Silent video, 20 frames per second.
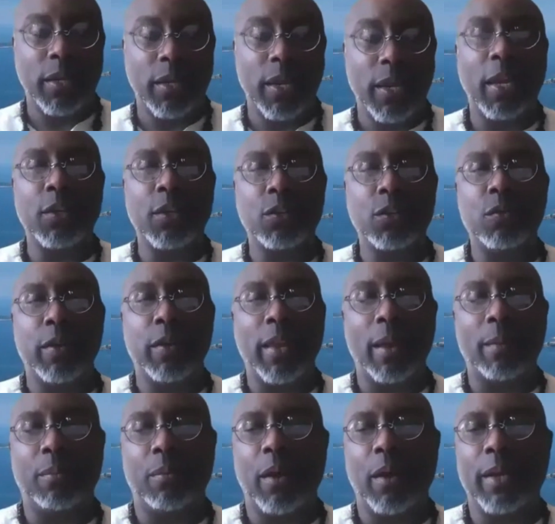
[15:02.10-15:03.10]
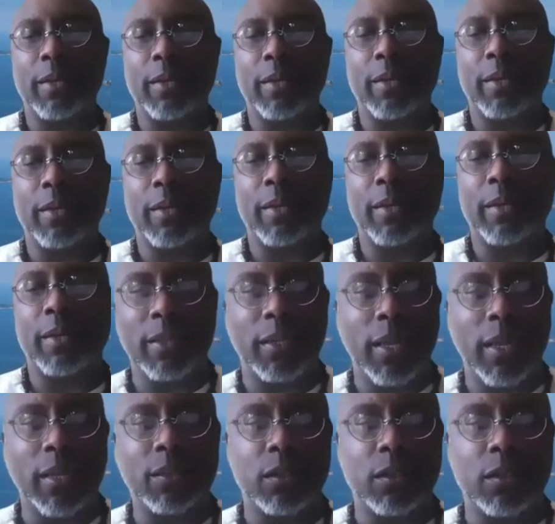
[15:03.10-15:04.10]
to aid you in that process. And I
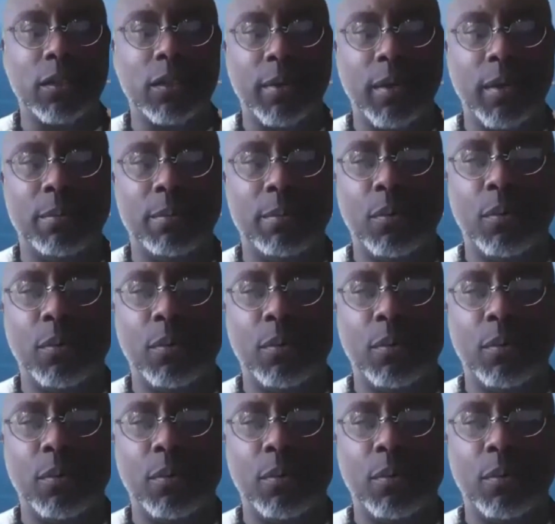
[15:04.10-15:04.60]
think that's going to be